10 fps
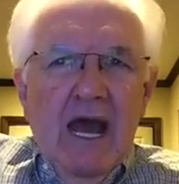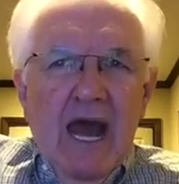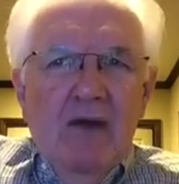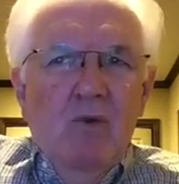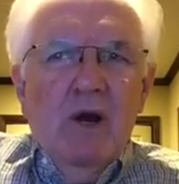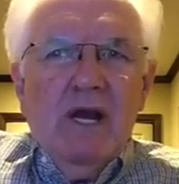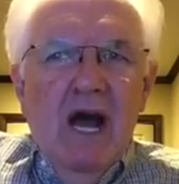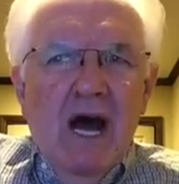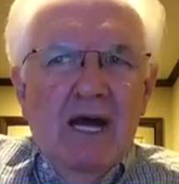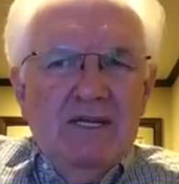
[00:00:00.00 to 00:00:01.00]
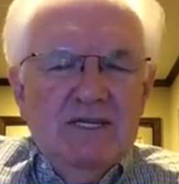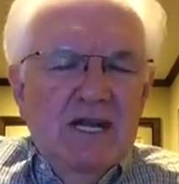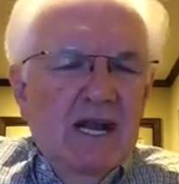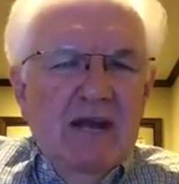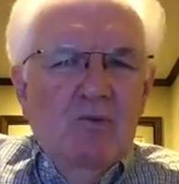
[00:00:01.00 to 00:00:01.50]
and we're
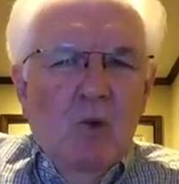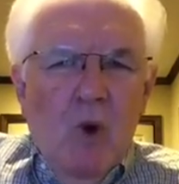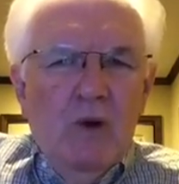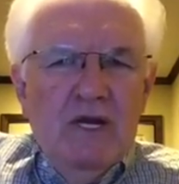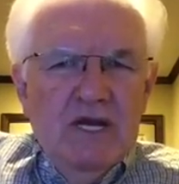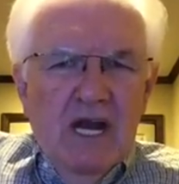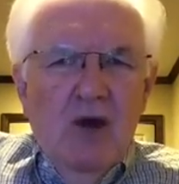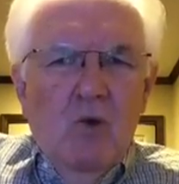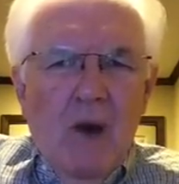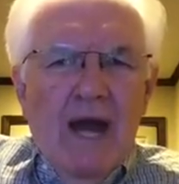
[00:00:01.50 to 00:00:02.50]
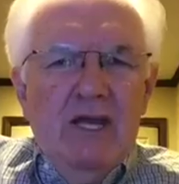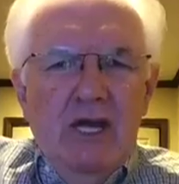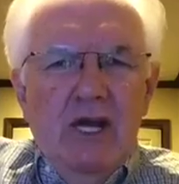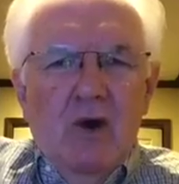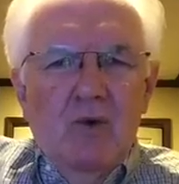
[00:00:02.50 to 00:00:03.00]
constantly wanting to know why
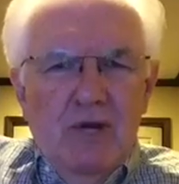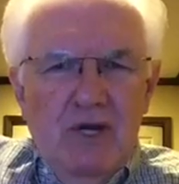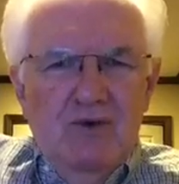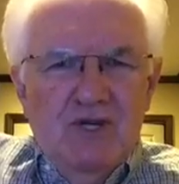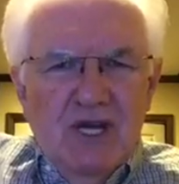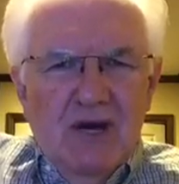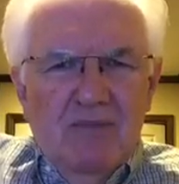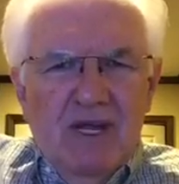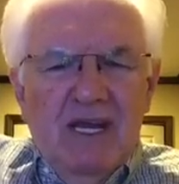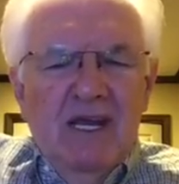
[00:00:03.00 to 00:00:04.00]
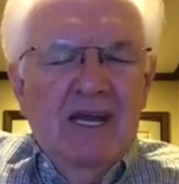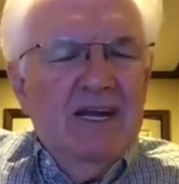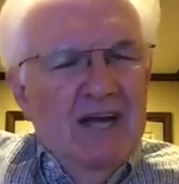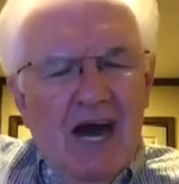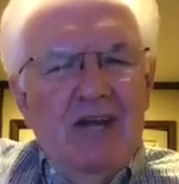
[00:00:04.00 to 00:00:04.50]
You don't do something.
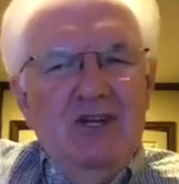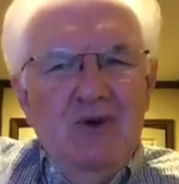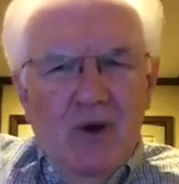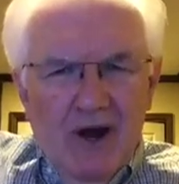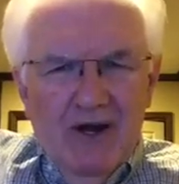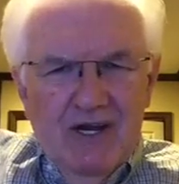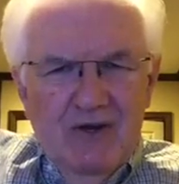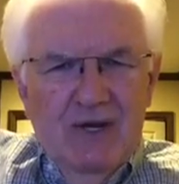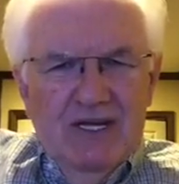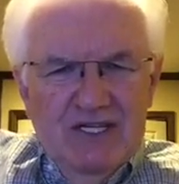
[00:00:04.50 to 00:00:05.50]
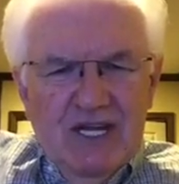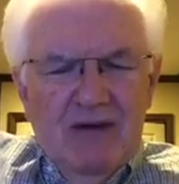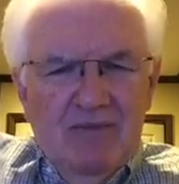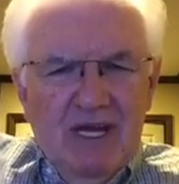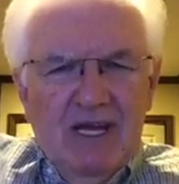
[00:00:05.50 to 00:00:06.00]
God, You are doing
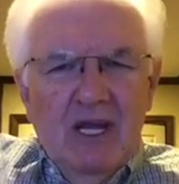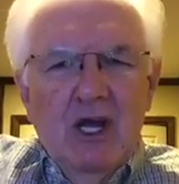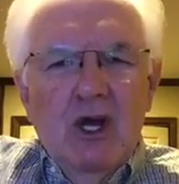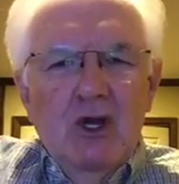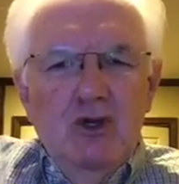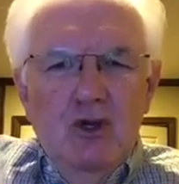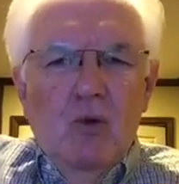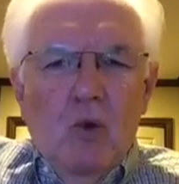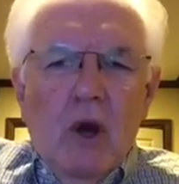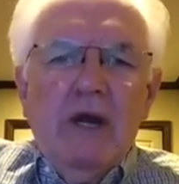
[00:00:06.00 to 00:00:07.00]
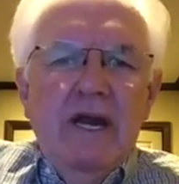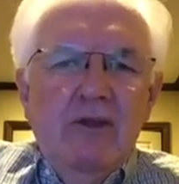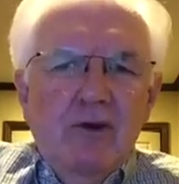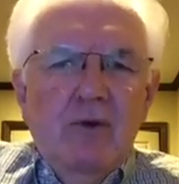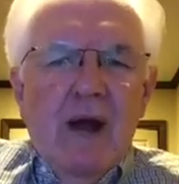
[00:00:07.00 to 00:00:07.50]
something. You're
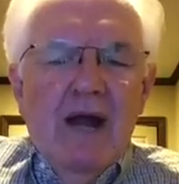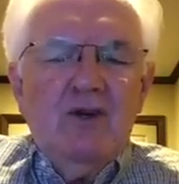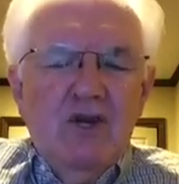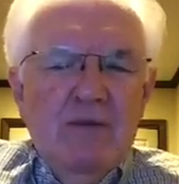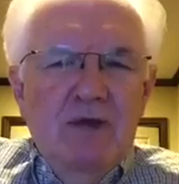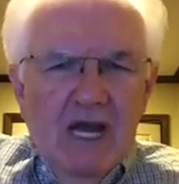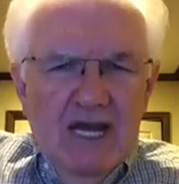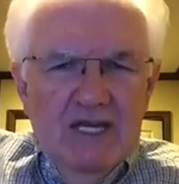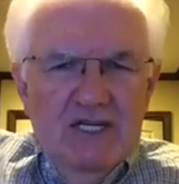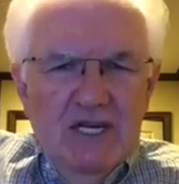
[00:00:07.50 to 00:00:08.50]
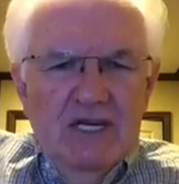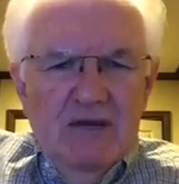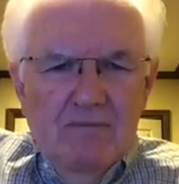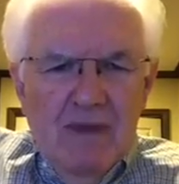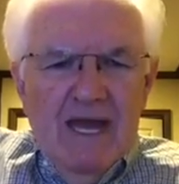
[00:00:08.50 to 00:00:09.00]
working through our tribulation
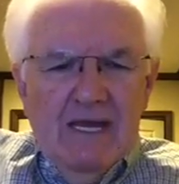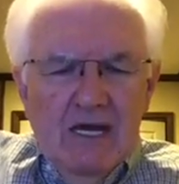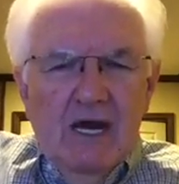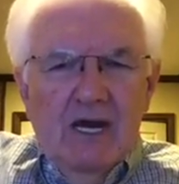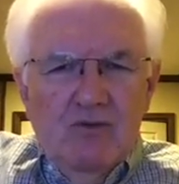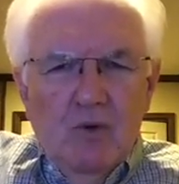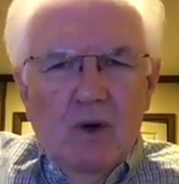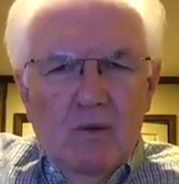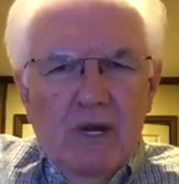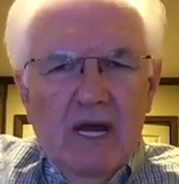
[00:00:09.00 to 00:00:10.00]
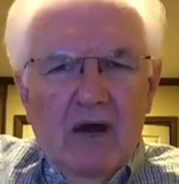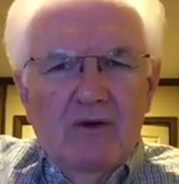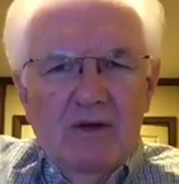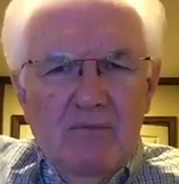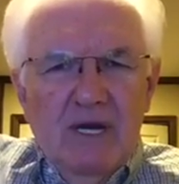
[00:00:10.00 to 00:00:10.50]
to make us what we
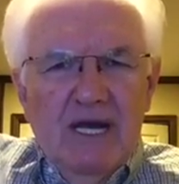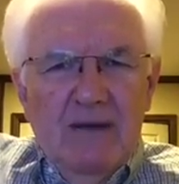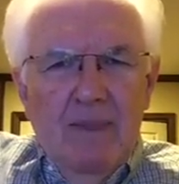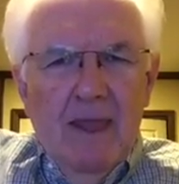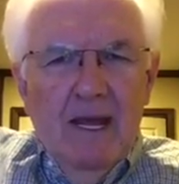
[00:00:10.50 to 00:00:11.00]
ought to be.